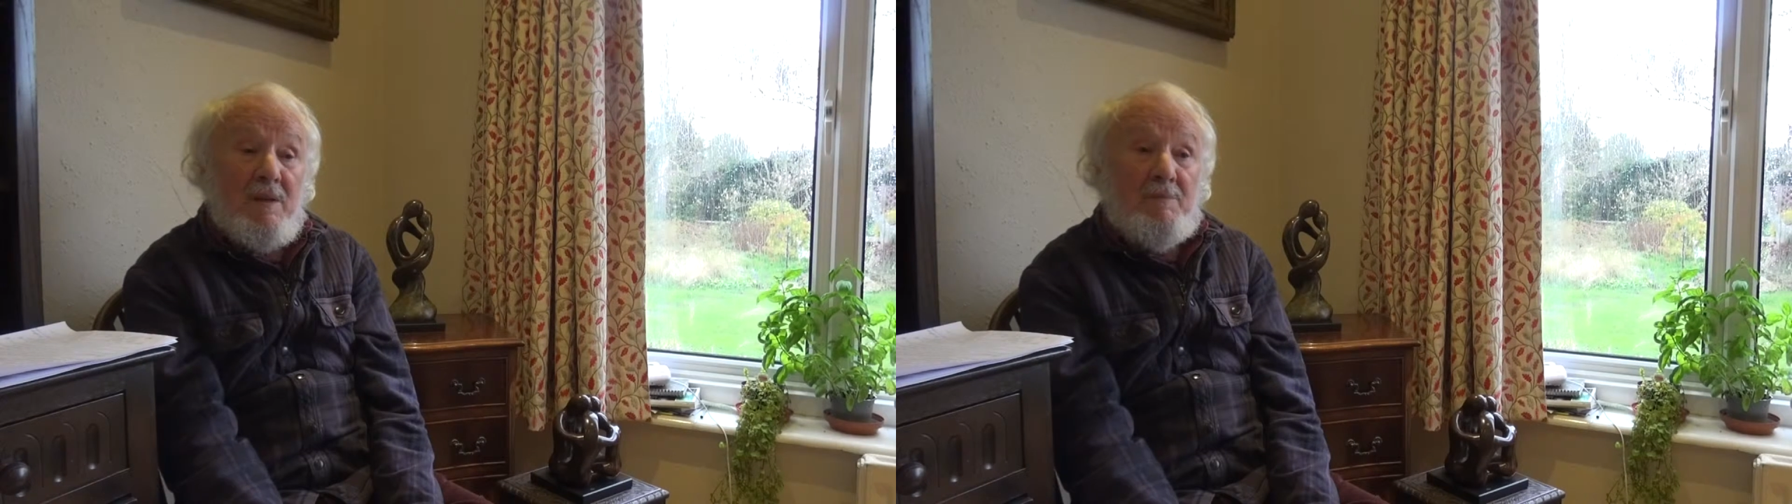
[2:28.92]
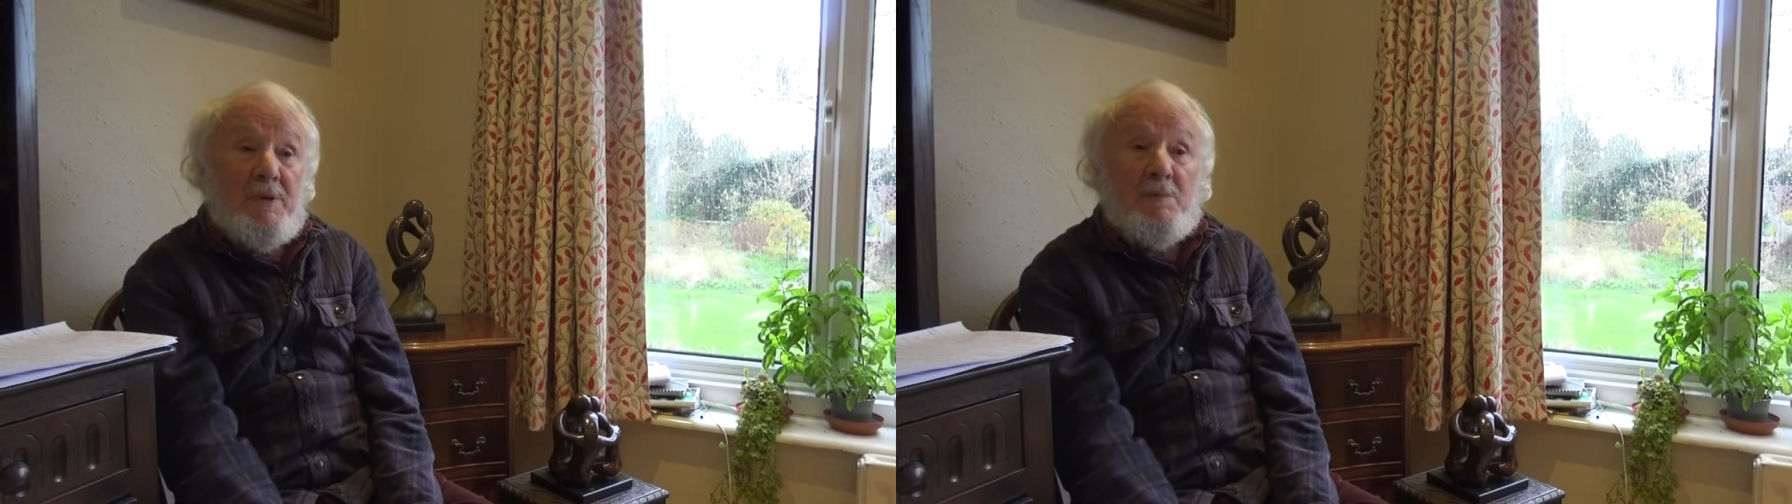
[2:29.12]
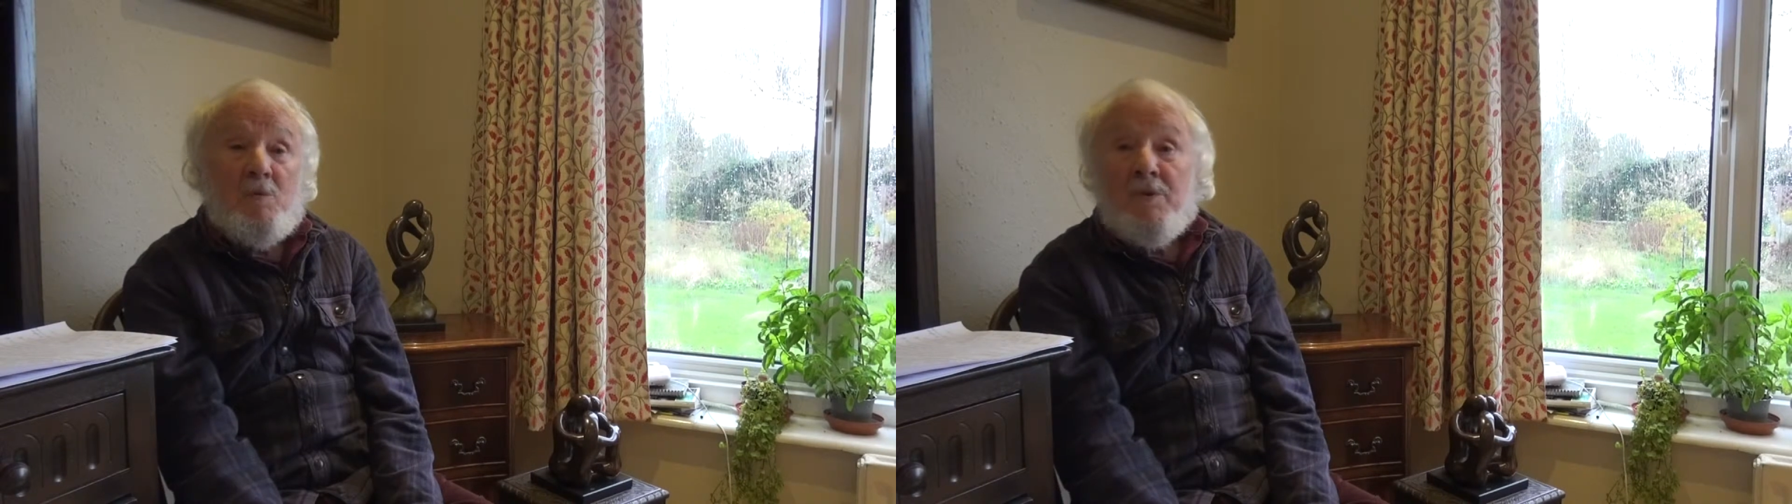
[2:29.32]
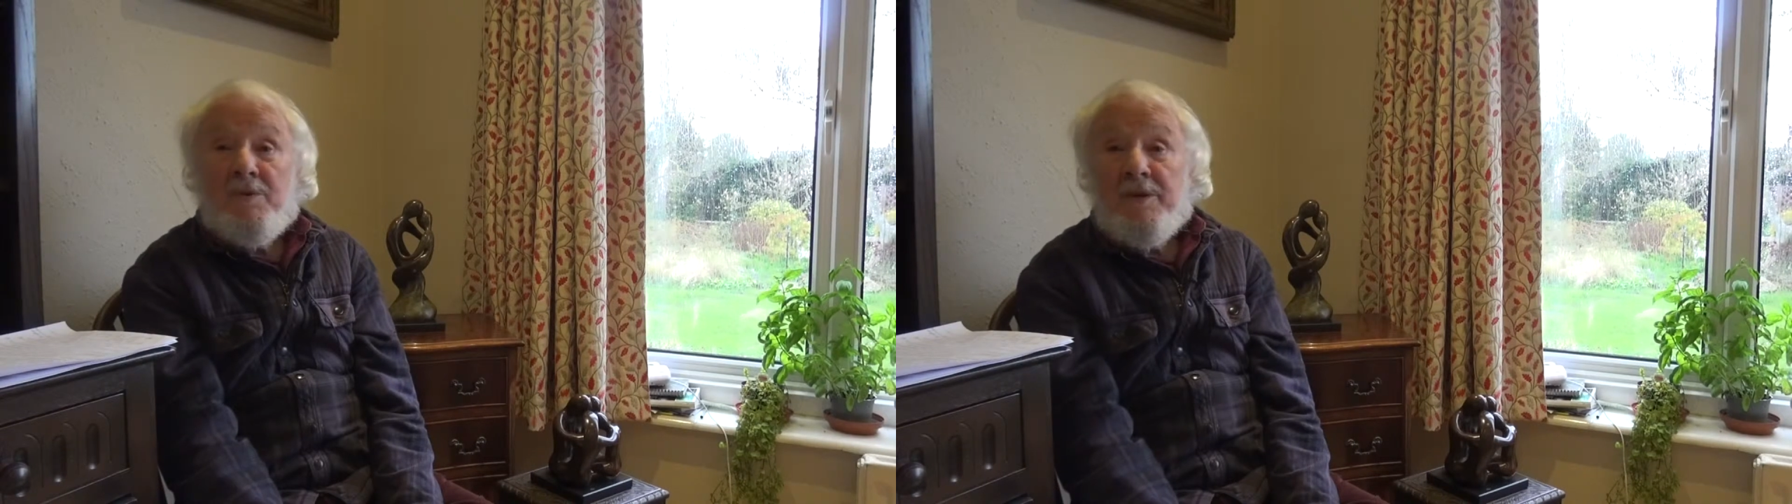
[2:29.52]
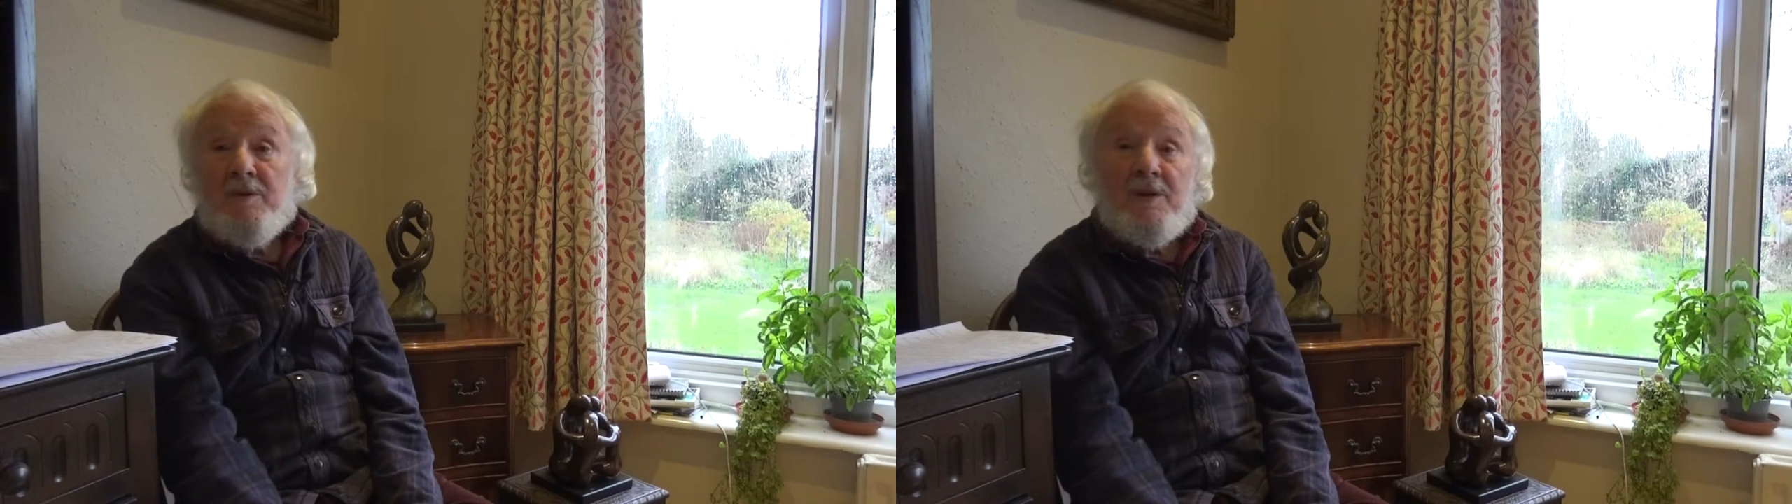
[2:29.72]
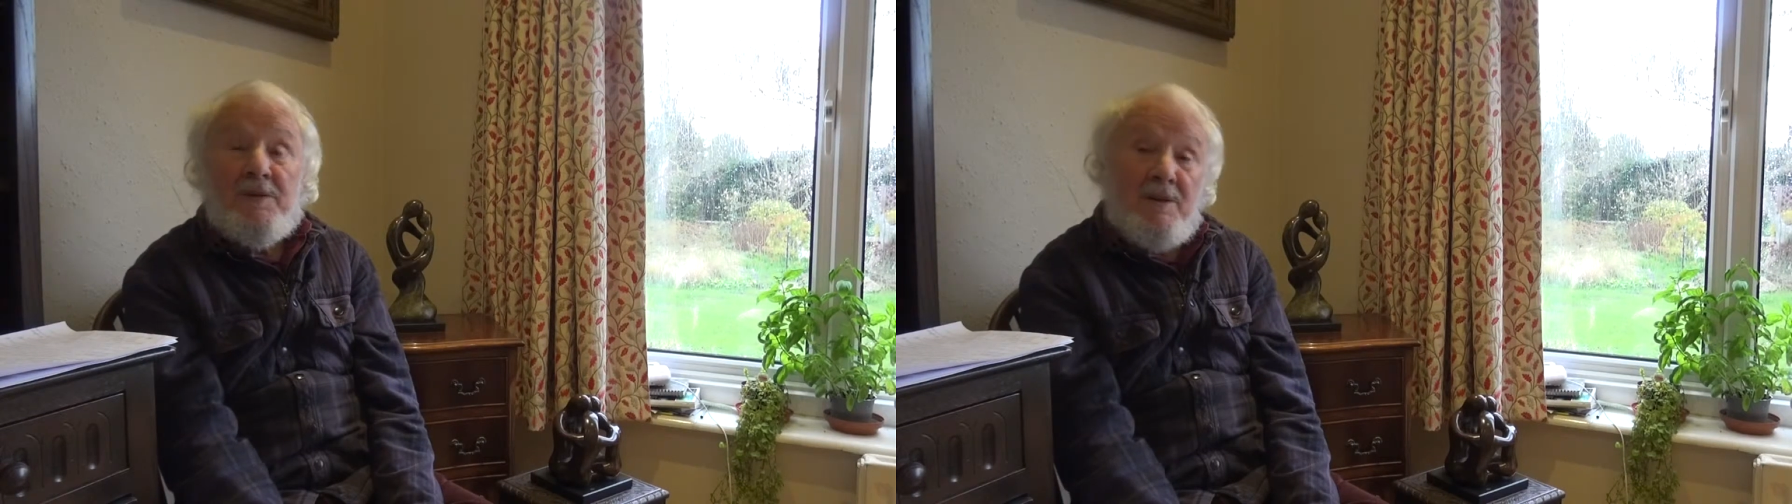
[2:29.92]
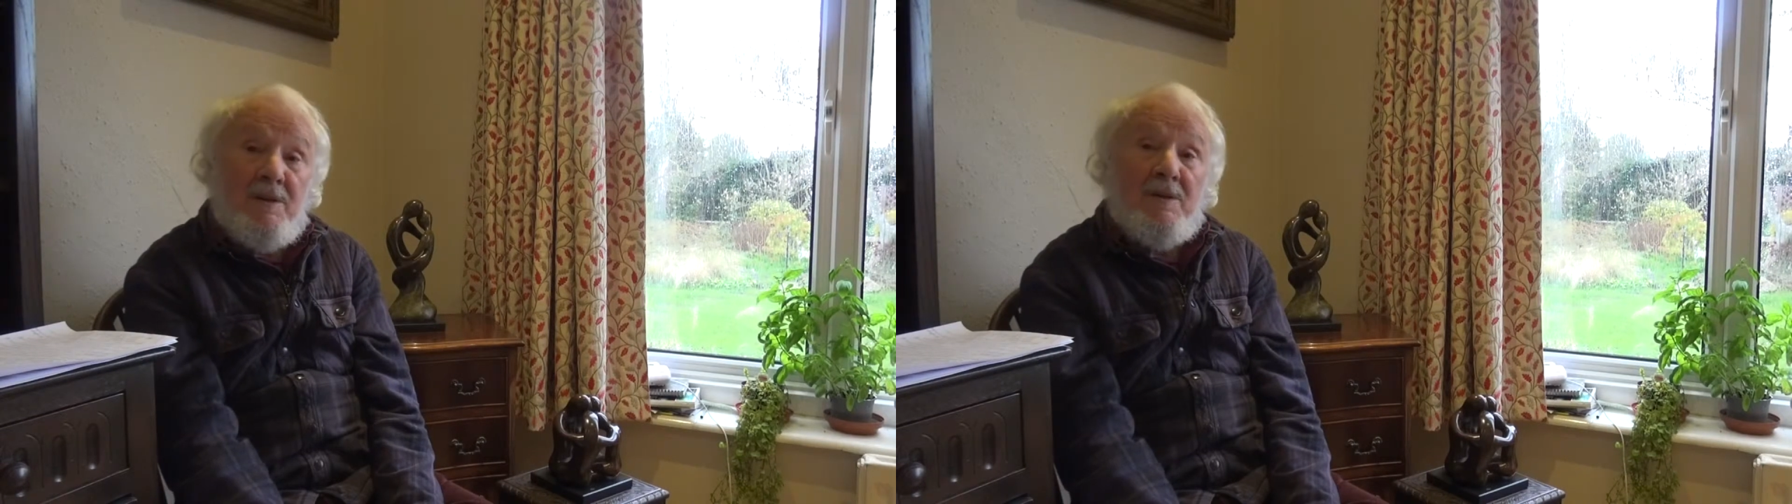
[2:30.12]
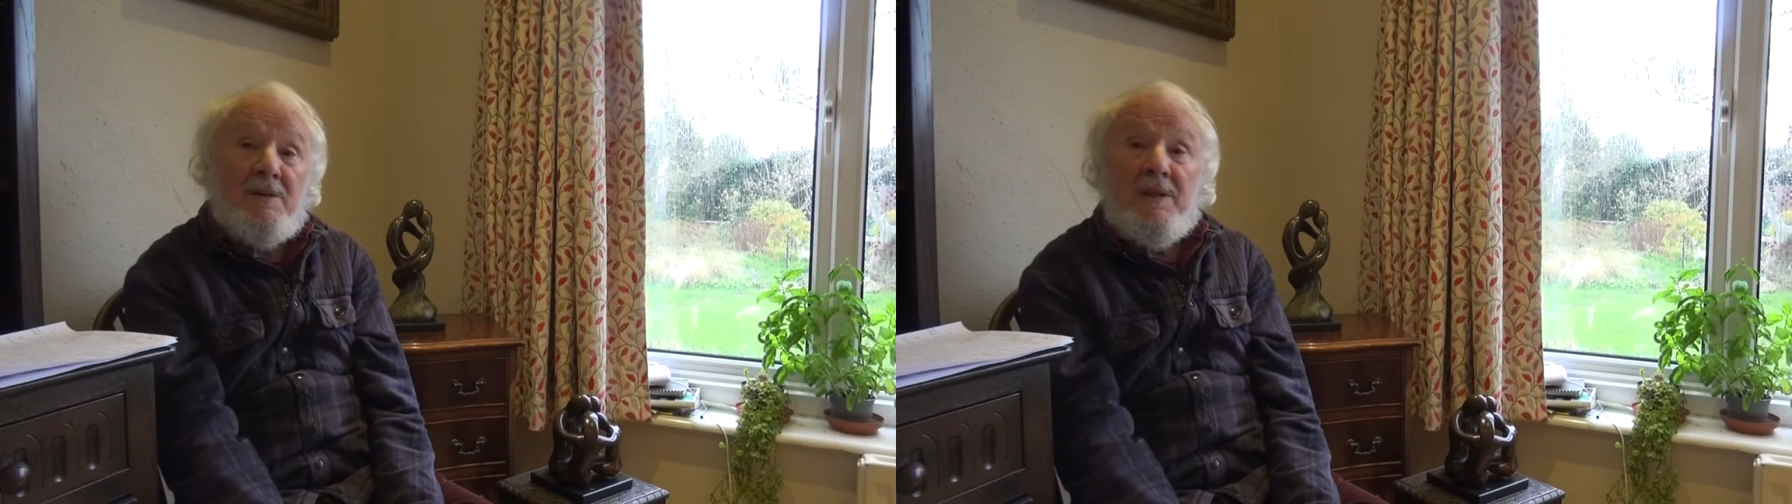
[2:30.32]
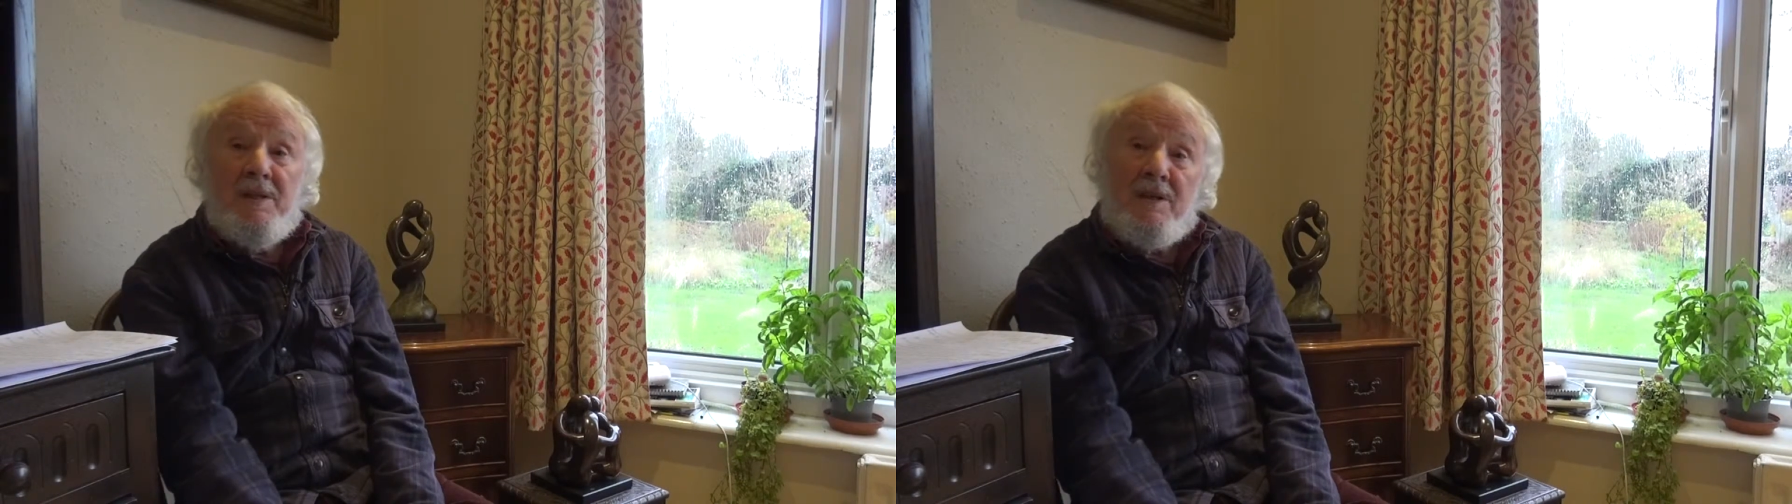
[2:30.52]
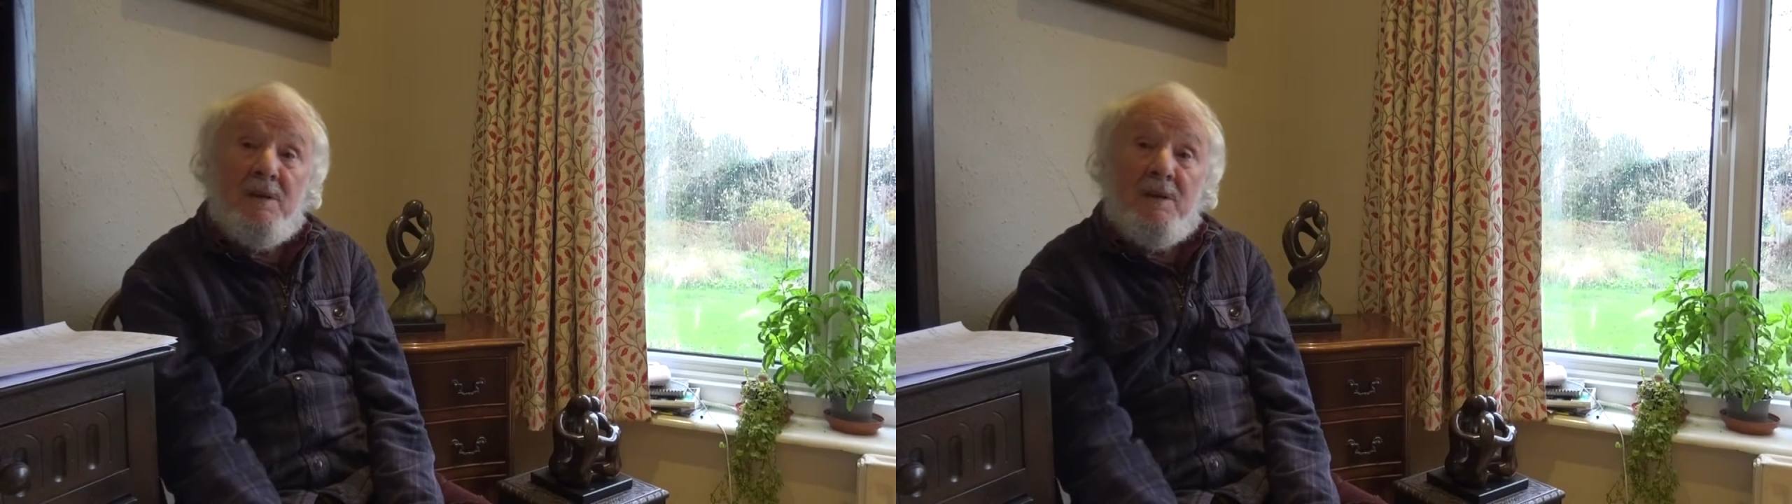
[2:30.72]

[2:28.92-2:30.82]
people wandering around the garden and